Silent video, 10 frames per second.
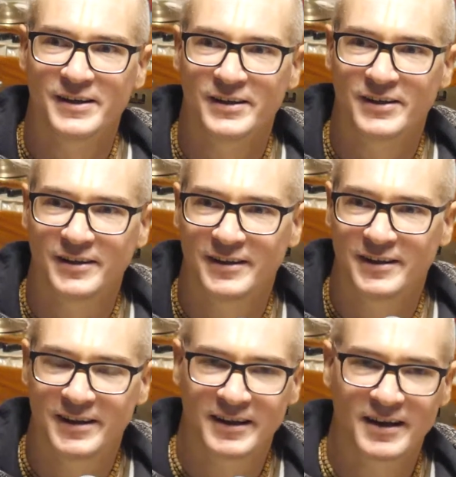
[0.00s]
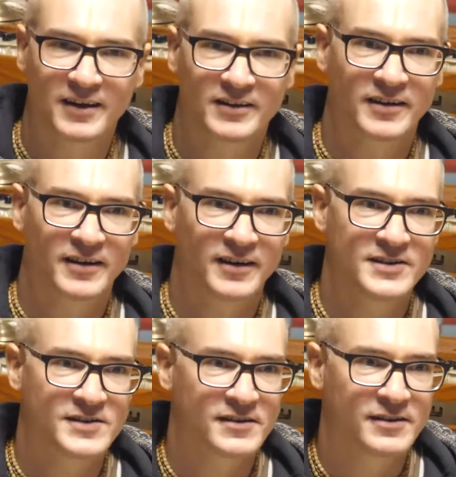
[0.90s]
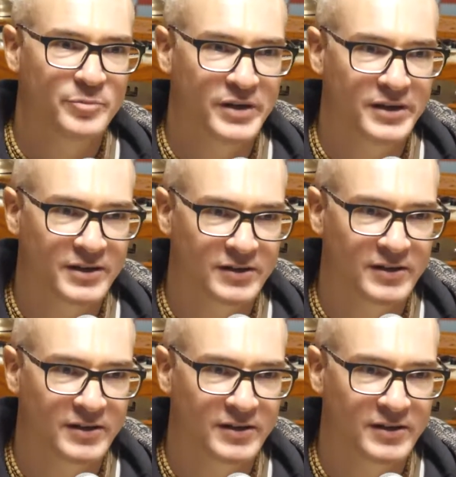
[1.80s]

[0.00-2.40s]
He cut his beard